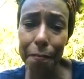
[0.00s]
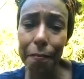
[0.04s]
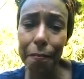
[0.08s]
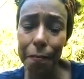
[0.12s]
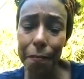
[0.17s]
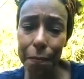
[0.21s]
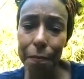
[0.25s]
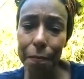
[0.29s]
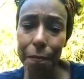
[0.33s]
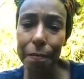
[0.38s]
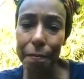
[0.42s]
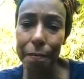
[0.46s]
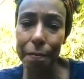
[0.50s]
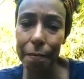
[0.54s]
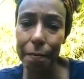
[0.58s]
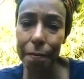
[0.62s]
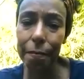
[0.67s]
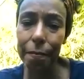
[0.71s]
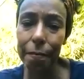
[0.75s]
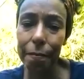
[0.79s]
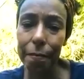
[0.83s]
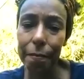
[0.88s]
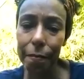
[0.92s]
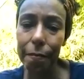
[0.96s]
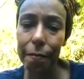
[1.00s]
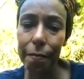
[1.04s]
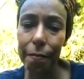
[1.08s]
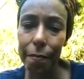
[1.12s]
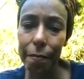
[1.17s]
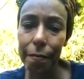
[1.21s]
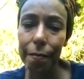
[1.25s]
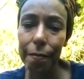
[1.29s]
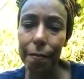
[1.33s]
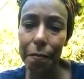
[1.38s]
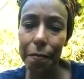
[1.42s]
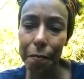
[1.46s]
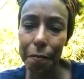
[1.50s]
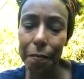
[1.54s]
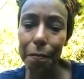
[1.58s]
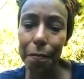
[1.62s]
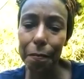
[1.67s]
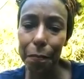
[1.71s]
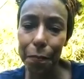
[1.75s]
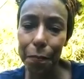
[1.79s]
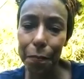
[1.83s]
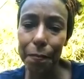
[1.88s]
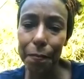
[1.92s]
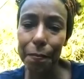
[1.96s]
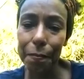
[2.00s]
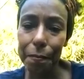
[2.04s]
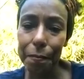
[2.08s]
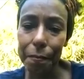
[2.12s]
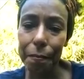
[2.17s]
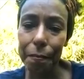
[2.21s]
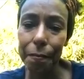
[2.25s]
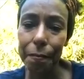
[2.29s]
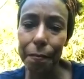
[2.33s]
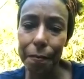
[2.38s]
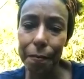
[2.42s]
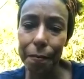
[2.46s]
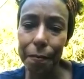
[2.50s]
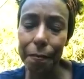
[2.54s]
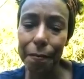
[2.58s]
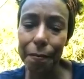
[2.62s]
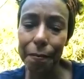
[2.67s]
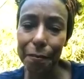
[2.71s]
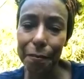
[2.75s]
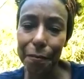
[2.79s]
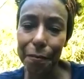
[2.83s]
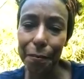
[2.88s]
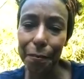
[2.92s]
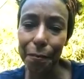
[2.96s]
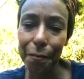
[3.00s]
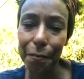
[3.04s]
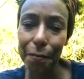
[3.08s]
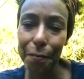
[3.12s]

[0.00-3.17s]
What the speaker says: [no speech]